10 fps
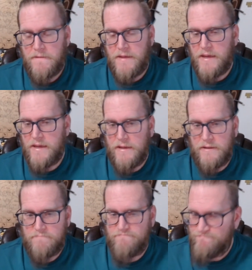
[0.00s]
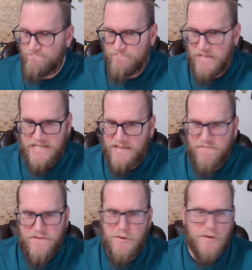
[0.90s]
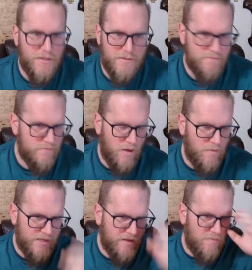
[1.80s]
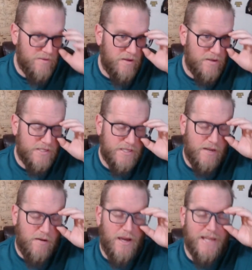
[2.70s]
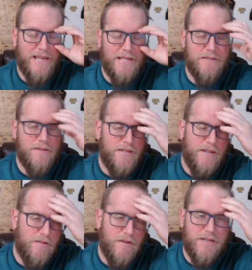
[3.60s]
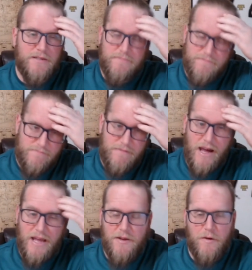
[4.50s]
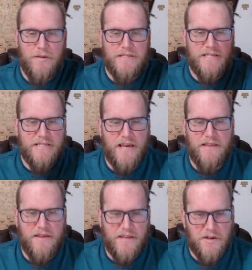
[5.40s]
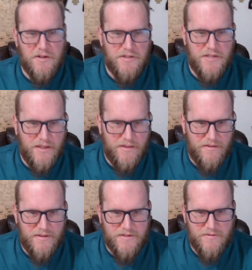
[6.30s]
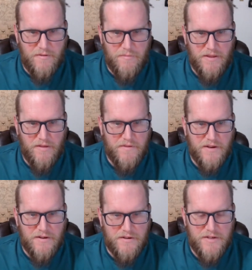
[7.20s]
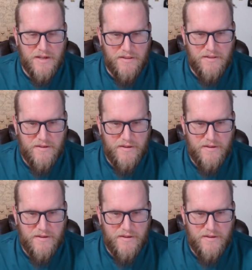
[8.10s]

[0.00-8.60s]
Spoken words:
It didn't feel good. I'll be honest. And now look, I know it's a character death. It's a beloved character death.